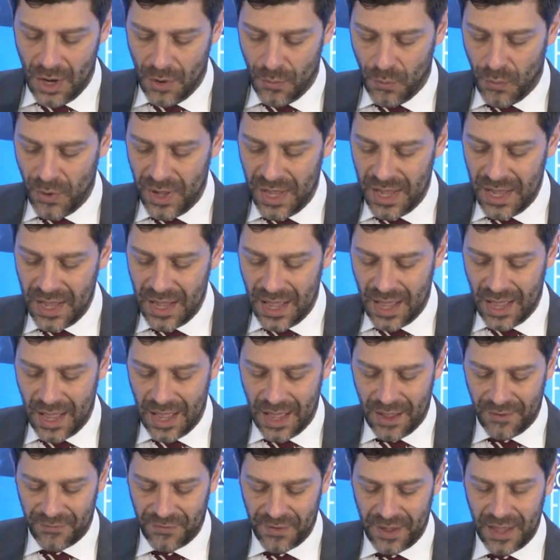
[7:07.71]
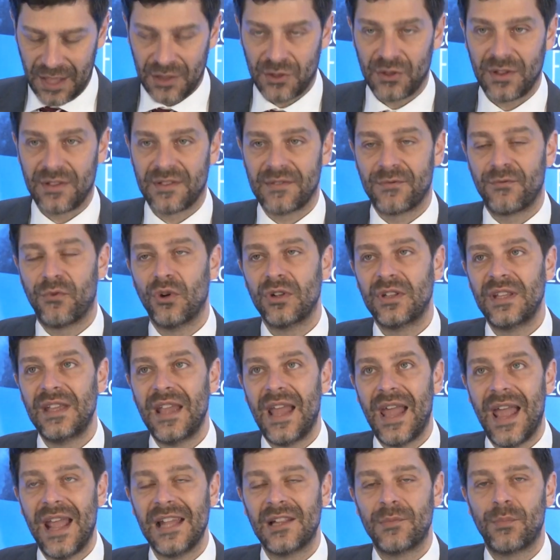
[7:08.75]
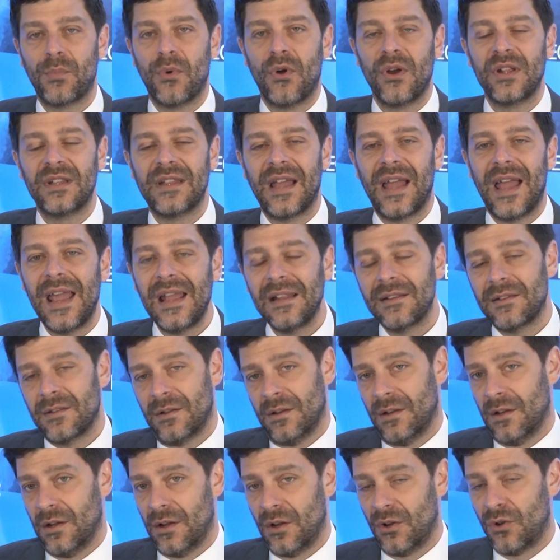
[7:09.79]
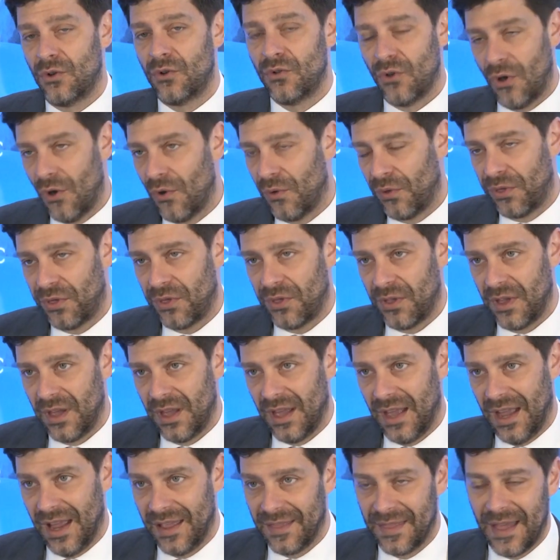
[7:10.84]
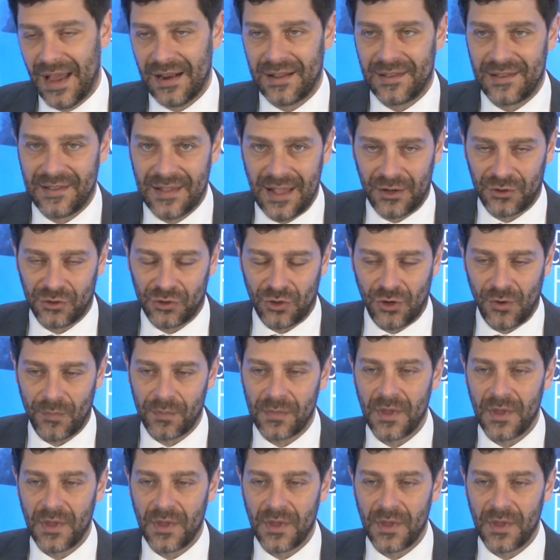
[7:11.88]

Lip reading: we have a 48.8 growth in that sector.